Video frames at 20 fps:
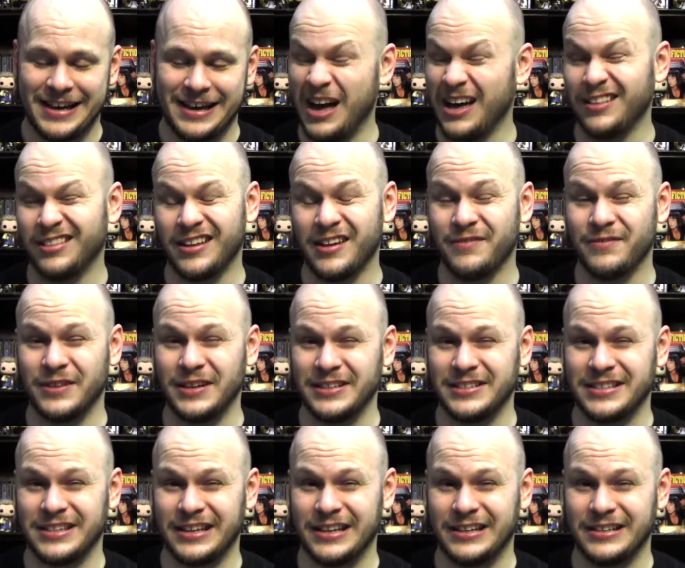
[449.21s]
I love
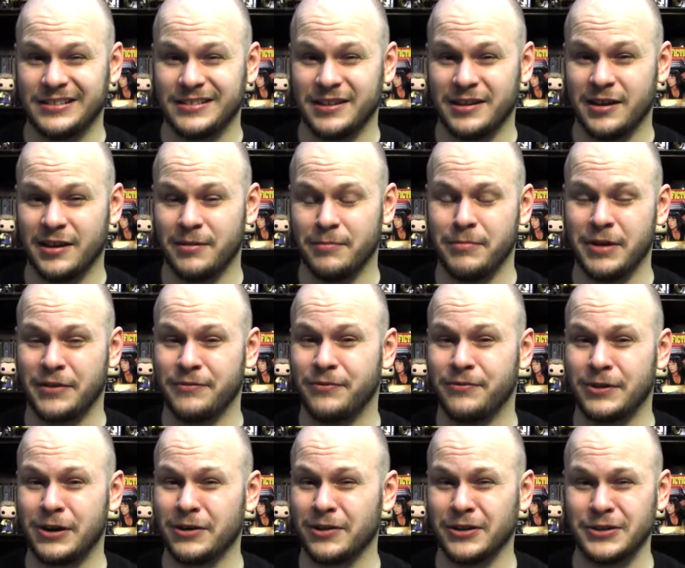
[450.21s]
these things. The
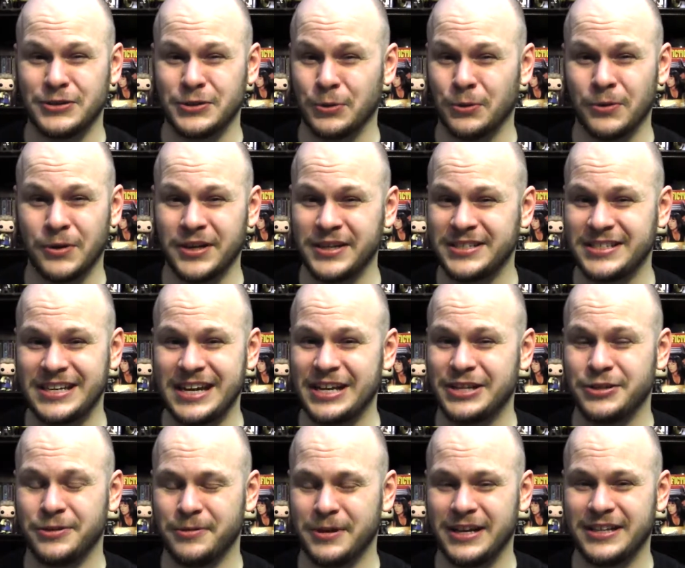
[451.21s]
McFarlane Toys
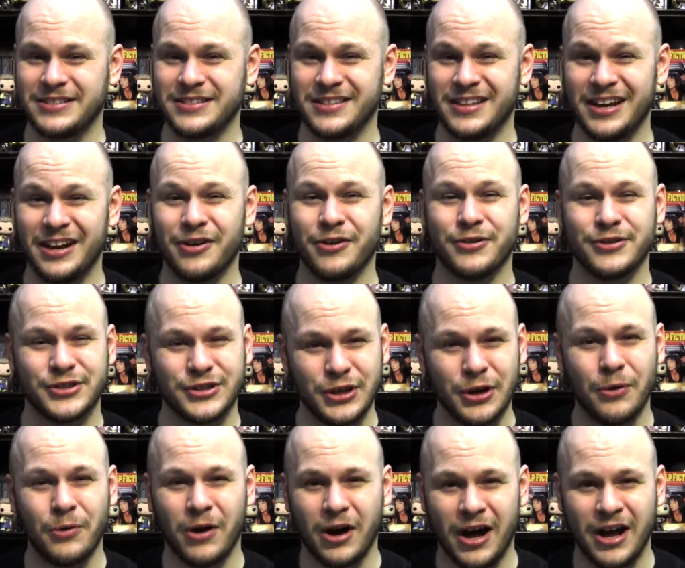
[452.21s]
statuettes, they are
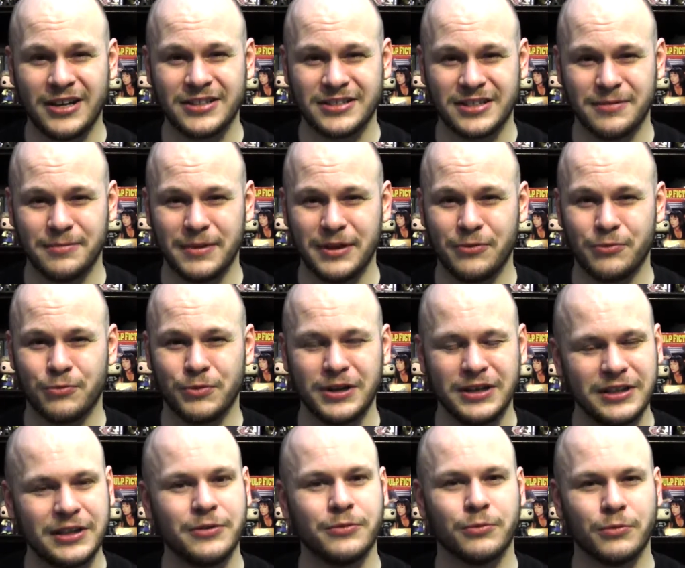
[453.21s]
so awesome and
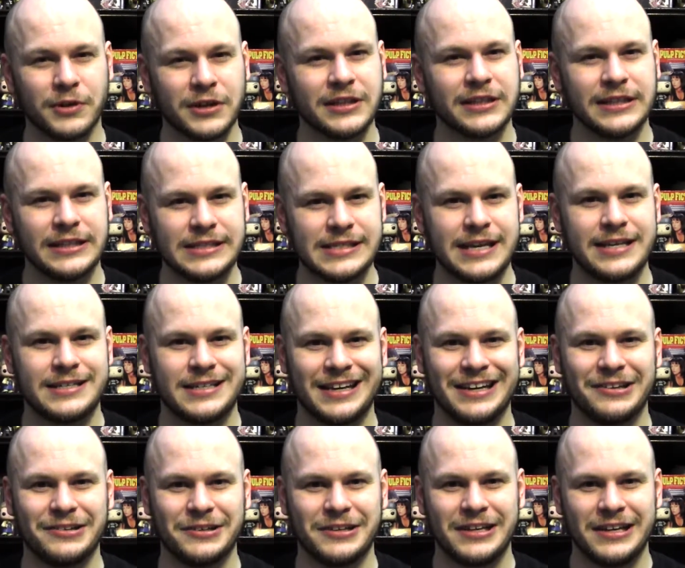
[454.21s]
really, really
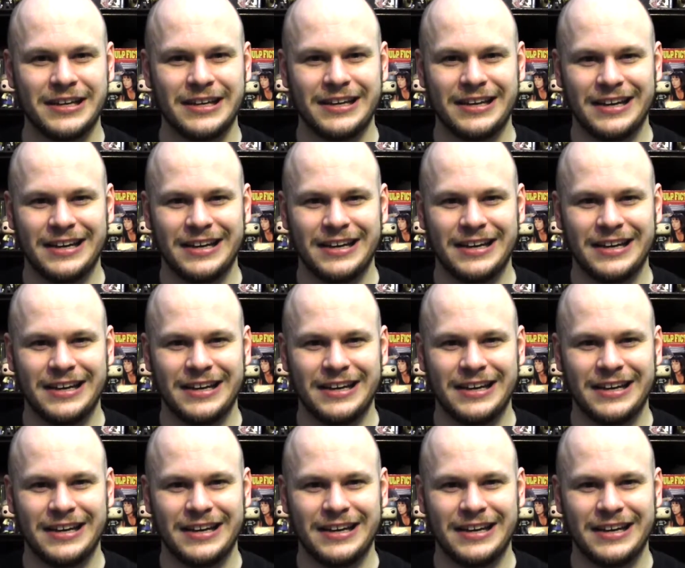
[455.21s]
detailed.